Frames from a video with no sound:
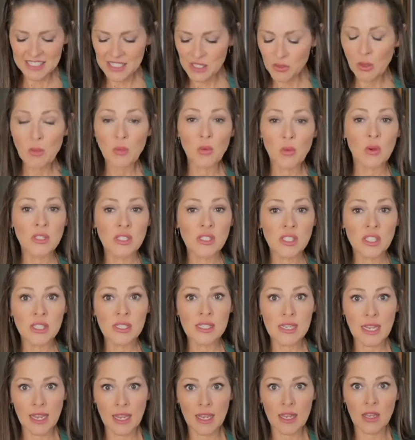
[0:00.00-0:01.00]
So we want to
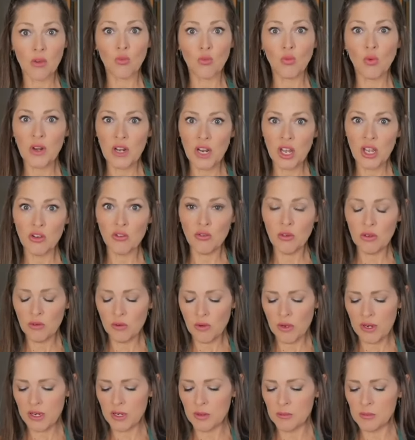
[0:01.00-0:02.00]
take 100
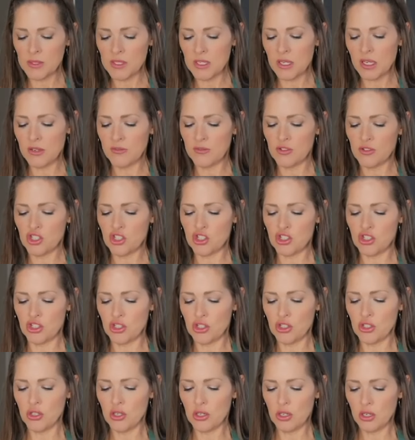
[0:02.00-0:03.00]
grams of
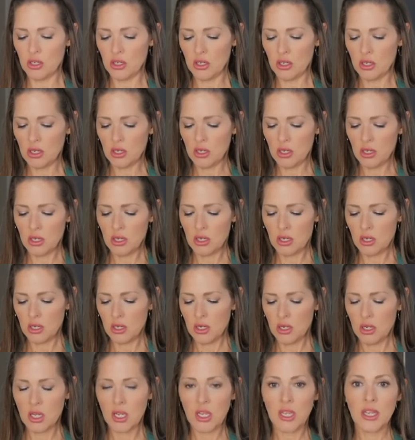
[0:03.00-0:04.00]
sugar
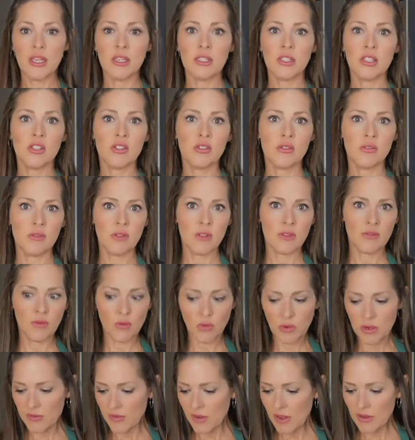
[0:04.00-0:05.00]
into the
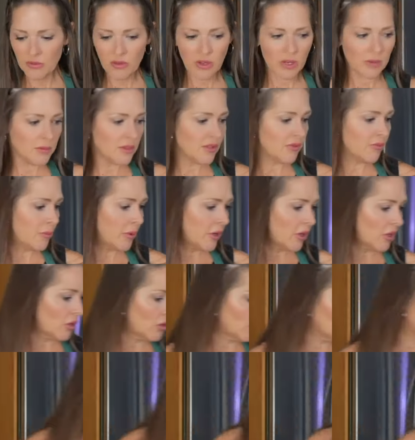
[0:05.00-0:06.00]
45 grams of
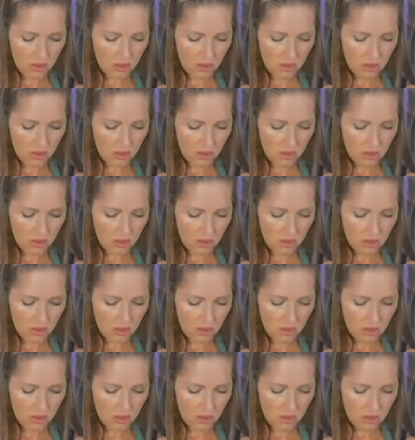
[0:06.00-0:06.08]
butter.